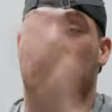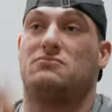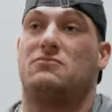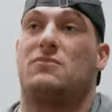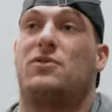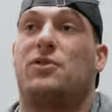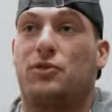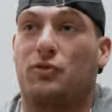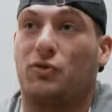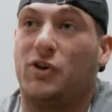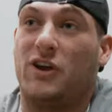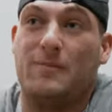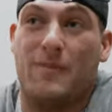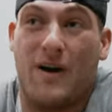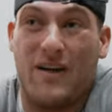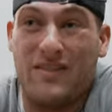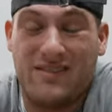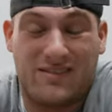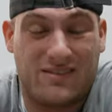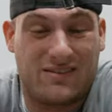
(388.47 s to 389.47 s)
three
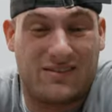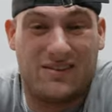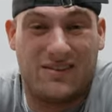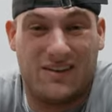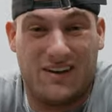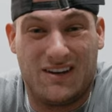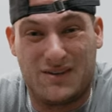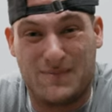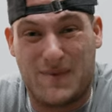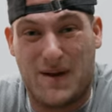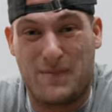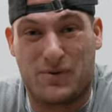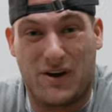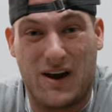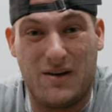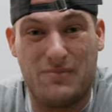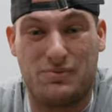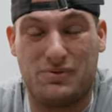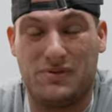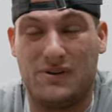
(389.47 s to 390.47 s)
months into my
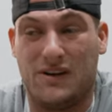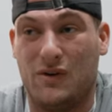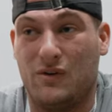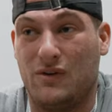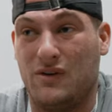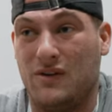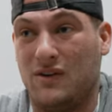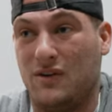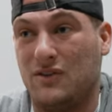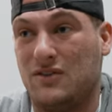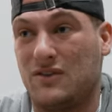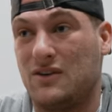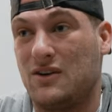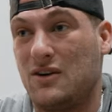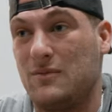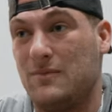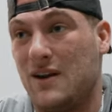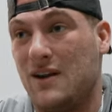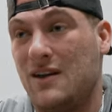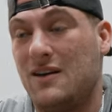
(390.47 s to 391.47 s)
prep. It was, it was a
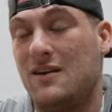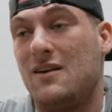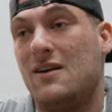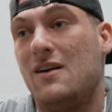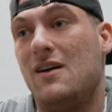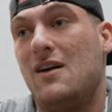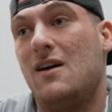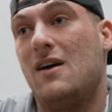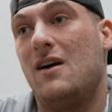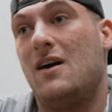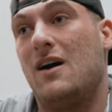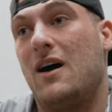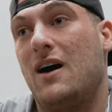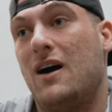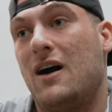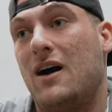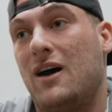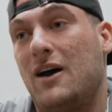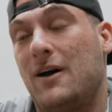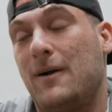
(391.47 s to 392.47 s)
good minute,
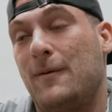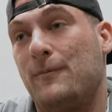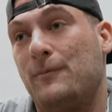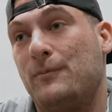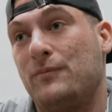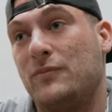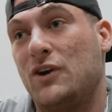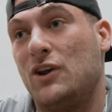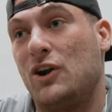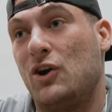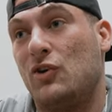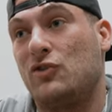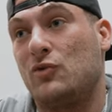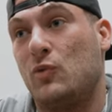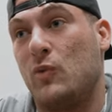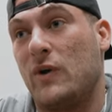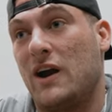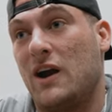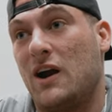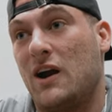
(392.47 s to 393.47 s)
um, you know,
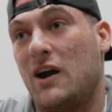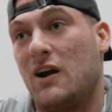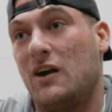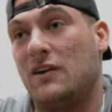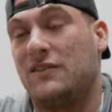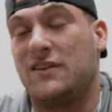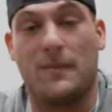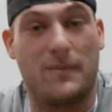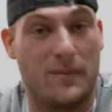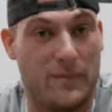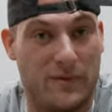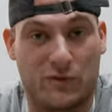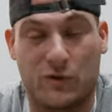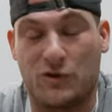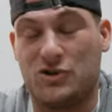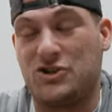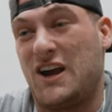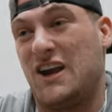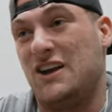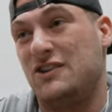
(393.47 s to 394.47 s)
to where supplements
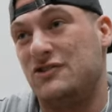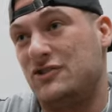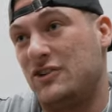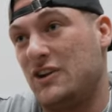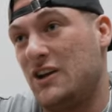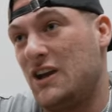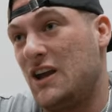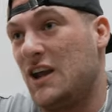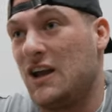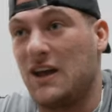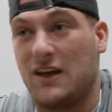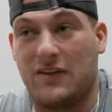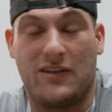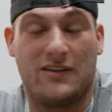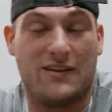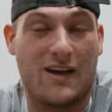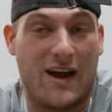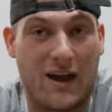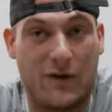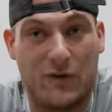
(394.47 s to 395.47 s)
were changing and the
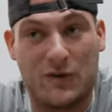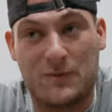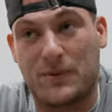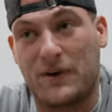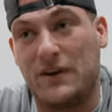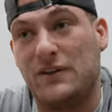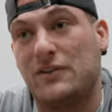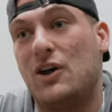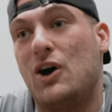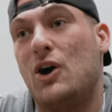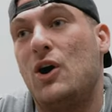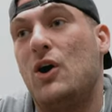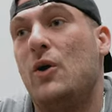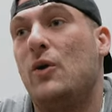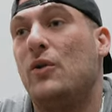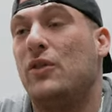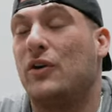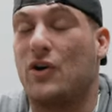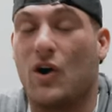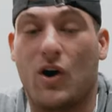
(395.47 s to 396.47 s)
diet was pretty
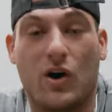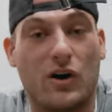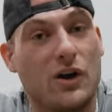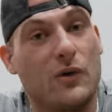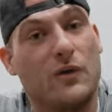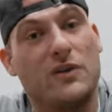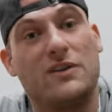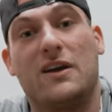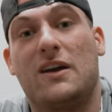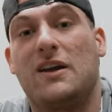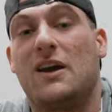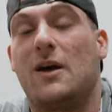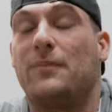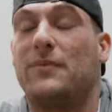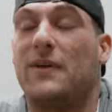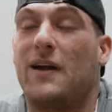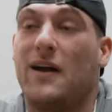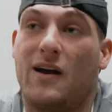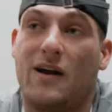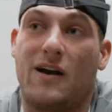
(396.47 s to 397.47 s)
low. The cardio was getting
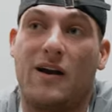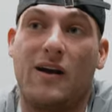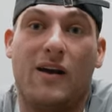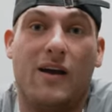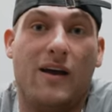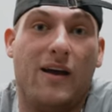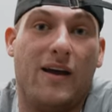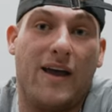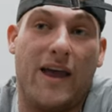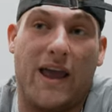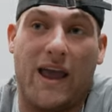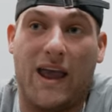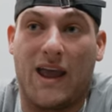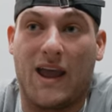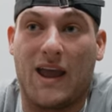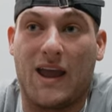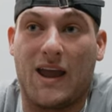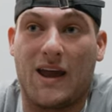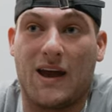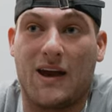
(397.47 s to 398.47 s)
up there,
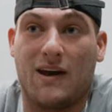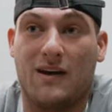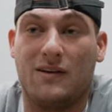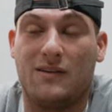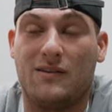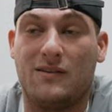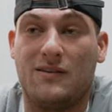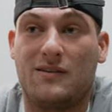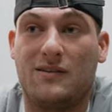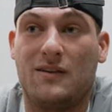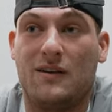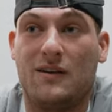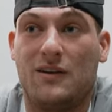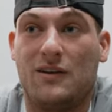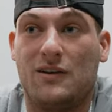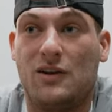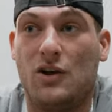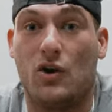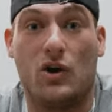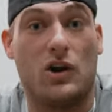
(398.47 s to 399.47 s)
and,
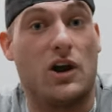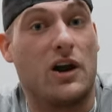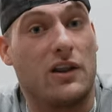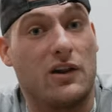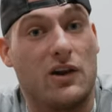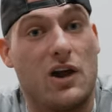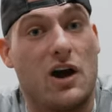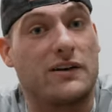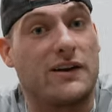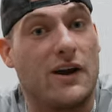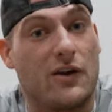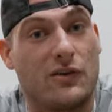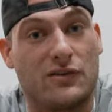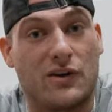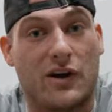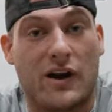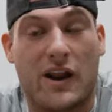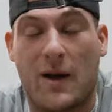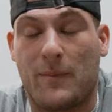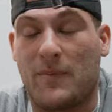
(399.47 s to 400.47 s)
you know, a lot of the lockdown
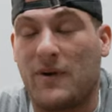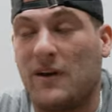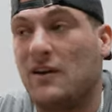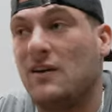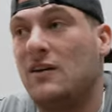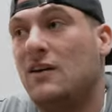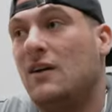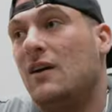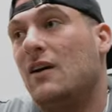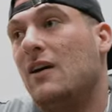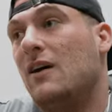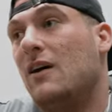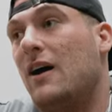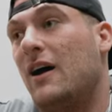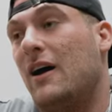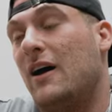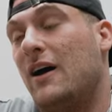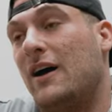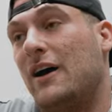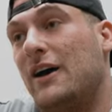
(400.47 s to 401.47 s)
started happening.
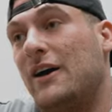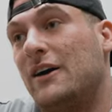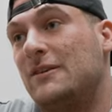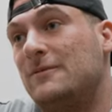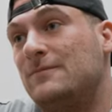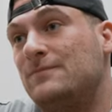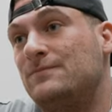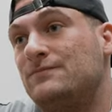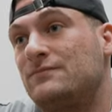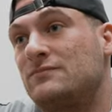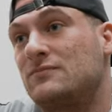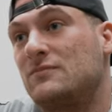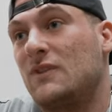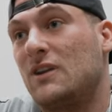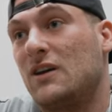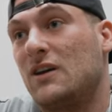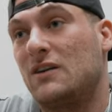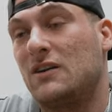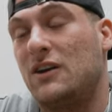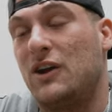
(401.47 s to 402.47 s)
Um,
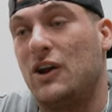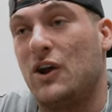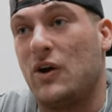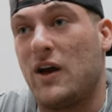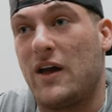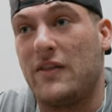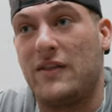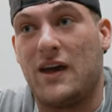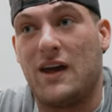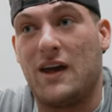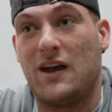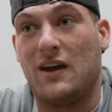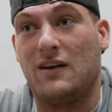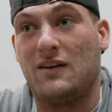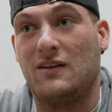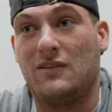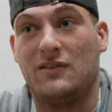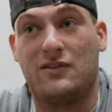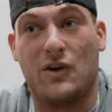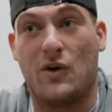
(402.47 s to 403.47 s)
you know, and
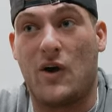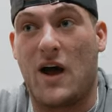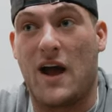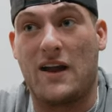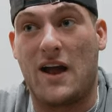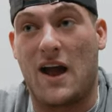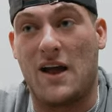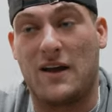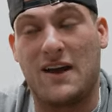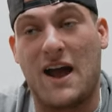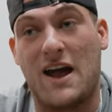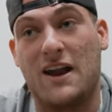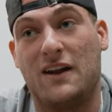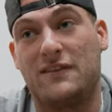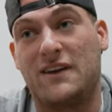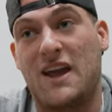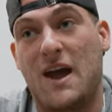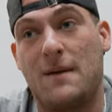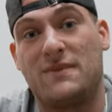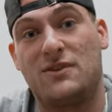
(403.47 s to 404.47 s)
then, so I, I kind
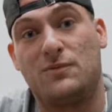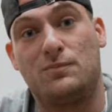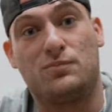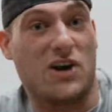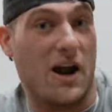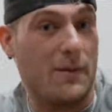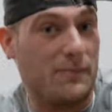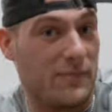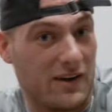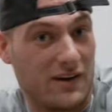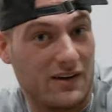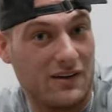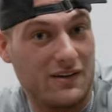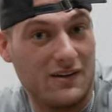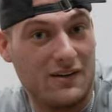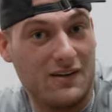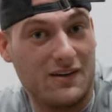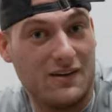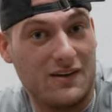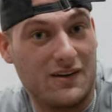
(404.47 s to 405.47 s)
of kept prepping
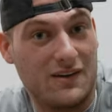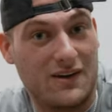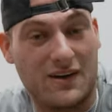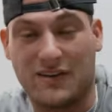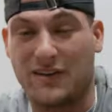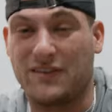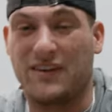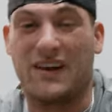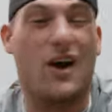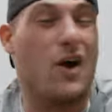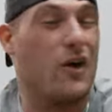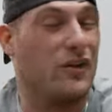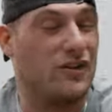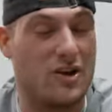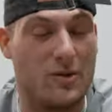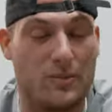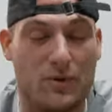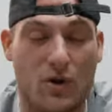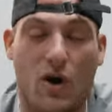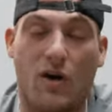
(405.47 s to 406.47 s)
cause I was like, oh, it's
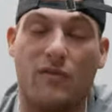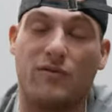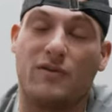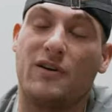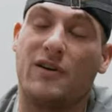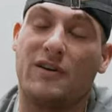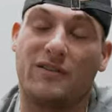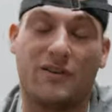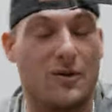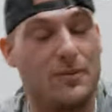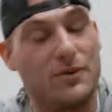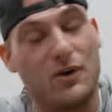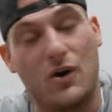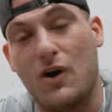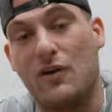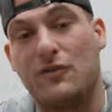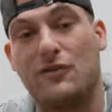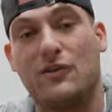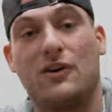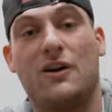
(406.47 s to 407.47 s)
going to blow over. It's going to blow
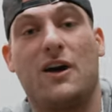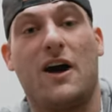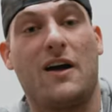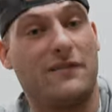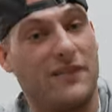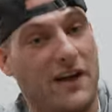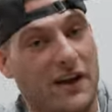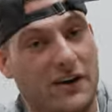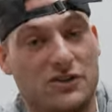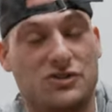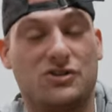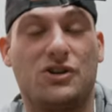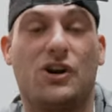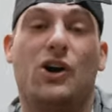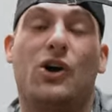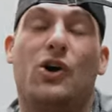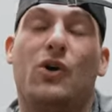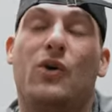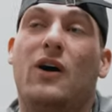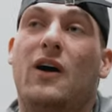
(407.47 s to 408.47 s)
over. I find a
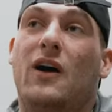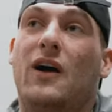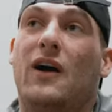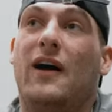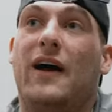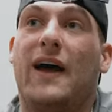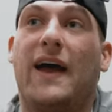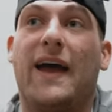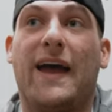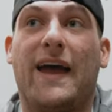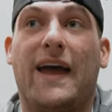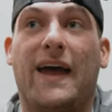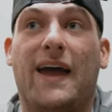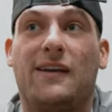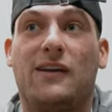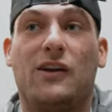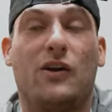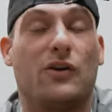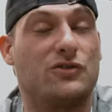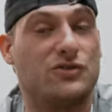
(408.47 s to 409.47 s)
show,
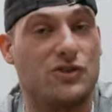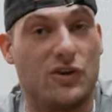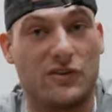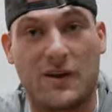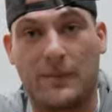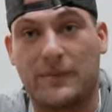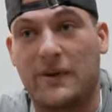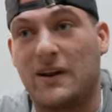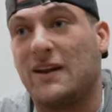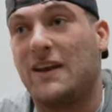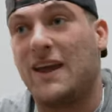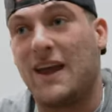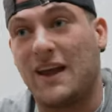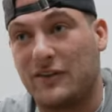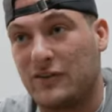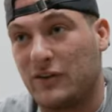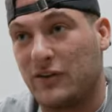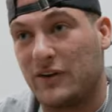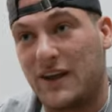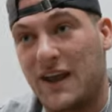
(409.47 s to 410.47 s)
and, you know, shows kept getting
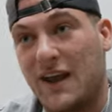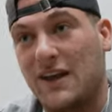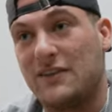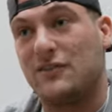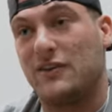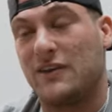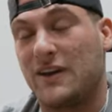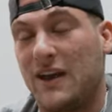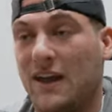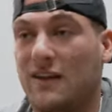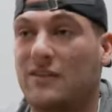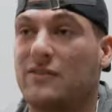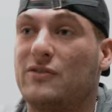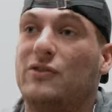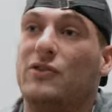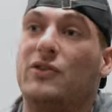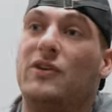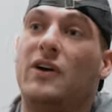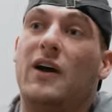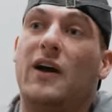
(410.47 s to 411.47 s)
canceled and canceled and
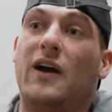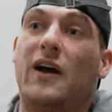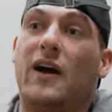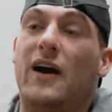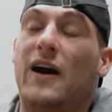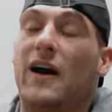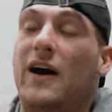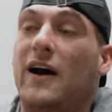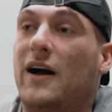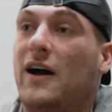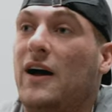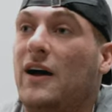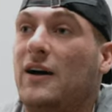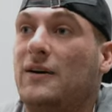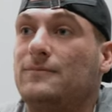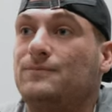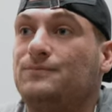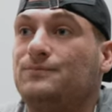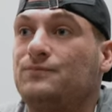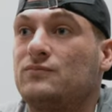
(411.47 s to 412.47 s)
canceled.
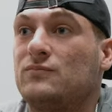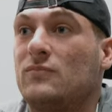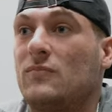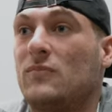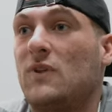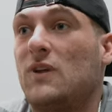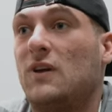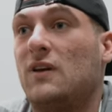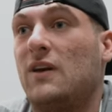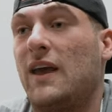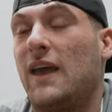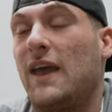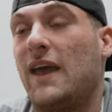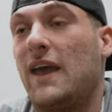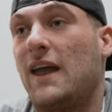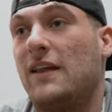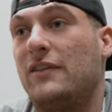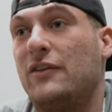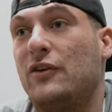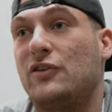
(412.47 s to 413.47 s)
Um,
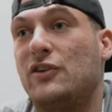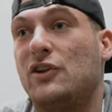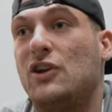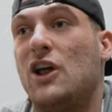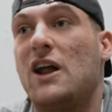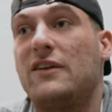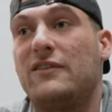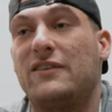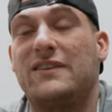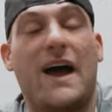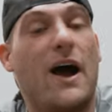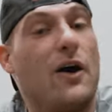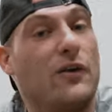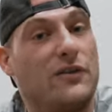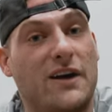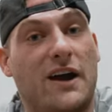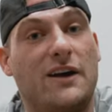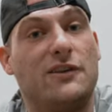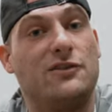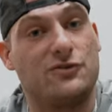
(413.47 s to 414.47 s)
And there's a lot of just
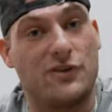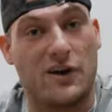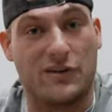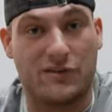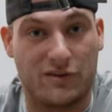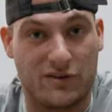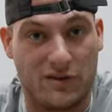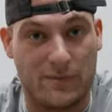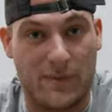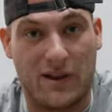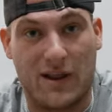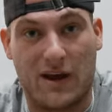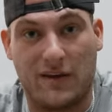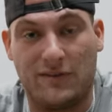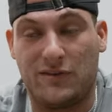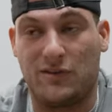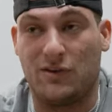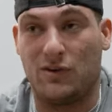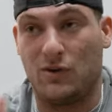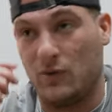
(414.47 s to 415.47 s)
outside stressors in my
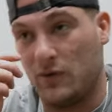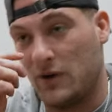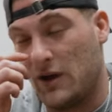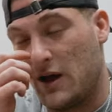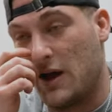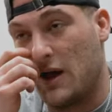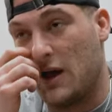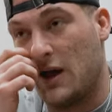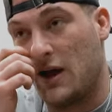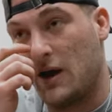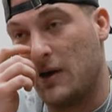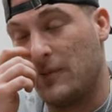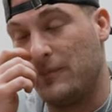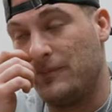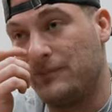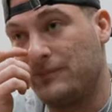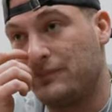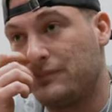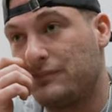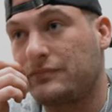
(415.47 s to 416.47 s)
life too.
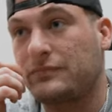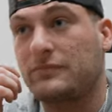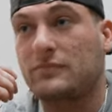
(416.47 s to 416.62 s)
Um,